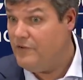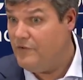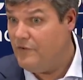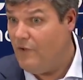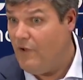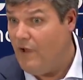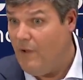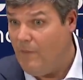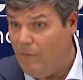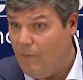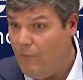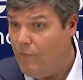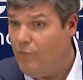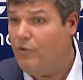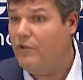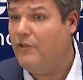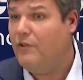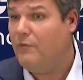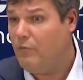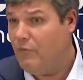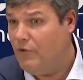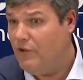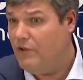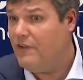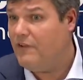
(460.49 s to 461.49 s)
So I'm
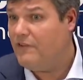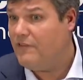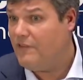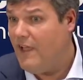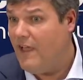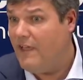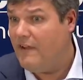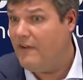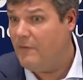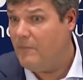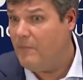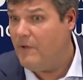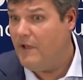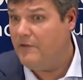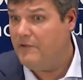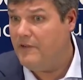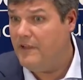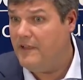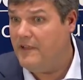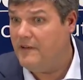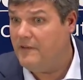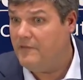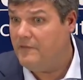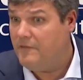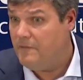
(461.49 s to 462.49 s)
really, really excited about
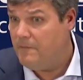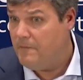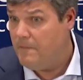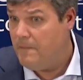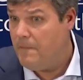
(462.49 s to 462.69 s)
Dennis.